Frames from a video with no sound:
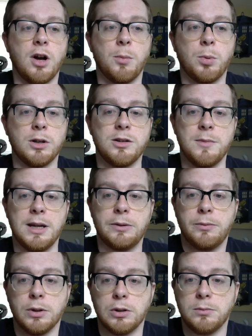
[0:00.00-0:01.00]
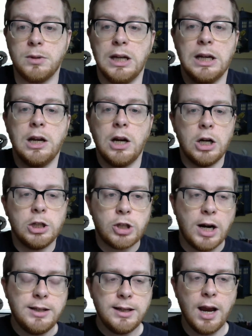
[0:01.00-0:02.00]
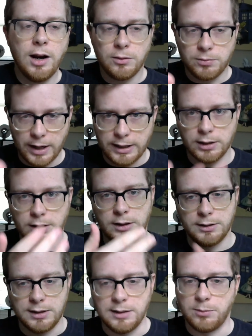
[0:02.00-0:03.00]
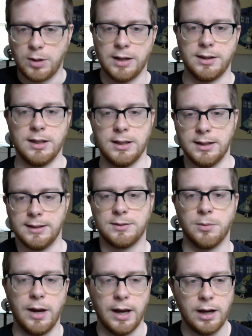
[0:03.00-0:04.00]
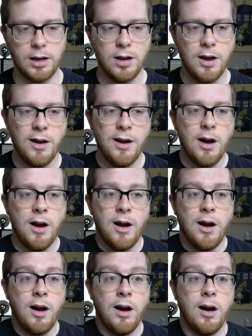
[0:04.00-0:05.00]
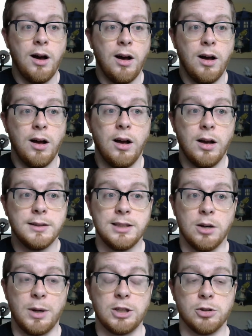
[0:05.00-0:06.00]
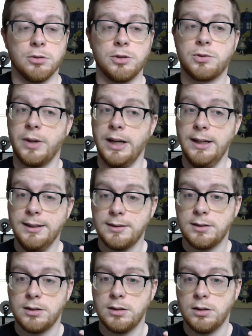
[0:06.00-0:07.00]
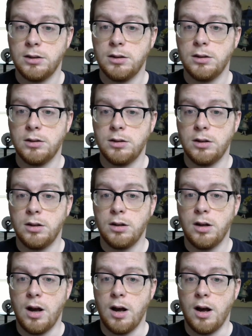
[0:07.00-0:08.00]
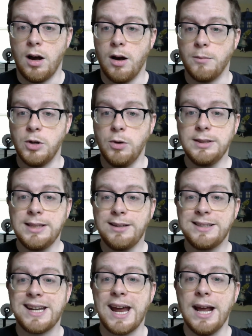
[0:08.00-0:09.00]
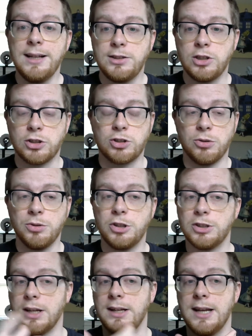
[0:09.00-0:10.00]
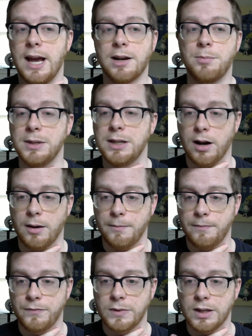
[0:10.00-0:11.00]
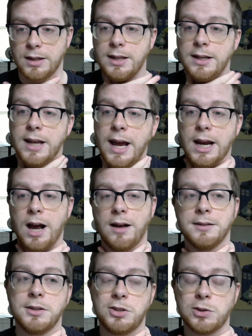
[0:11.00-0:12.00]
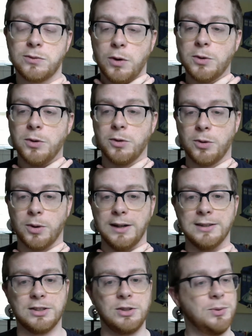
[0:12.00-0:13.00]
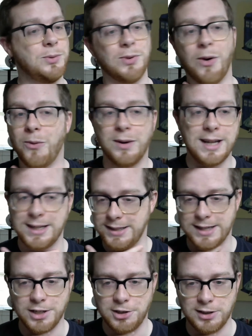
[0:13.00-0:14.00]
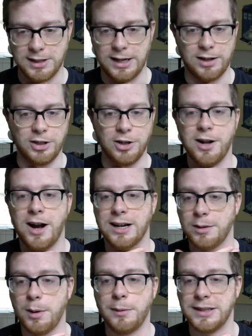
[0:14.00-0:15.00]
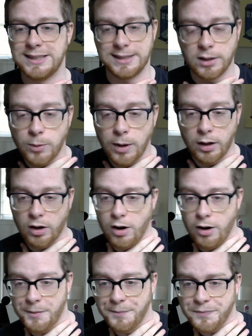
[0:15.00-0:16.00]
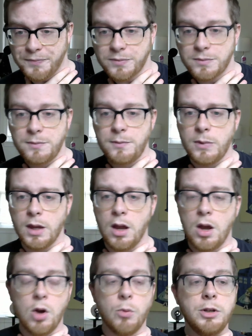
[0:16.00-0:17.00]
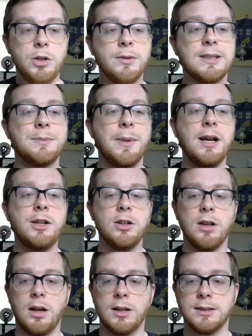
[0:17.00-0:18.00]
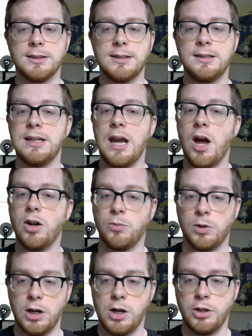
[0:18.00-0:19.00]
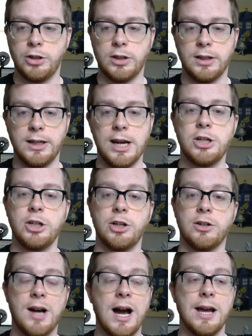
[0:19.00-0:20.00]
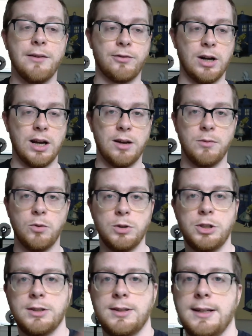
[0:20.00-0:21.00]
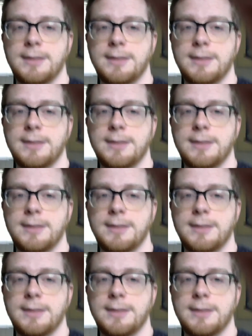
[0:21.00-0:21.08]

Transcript: upward to make room. Try taking a regular deep breath in this way. See how my shoulders raised? Um, notice how tense your shoulders and neck become. The neck houses your vocal cords, so you don't want any tension there. You're not going to be able to sing well at all. When you expand your lungs downward, you're engaging your diaphragm, which is a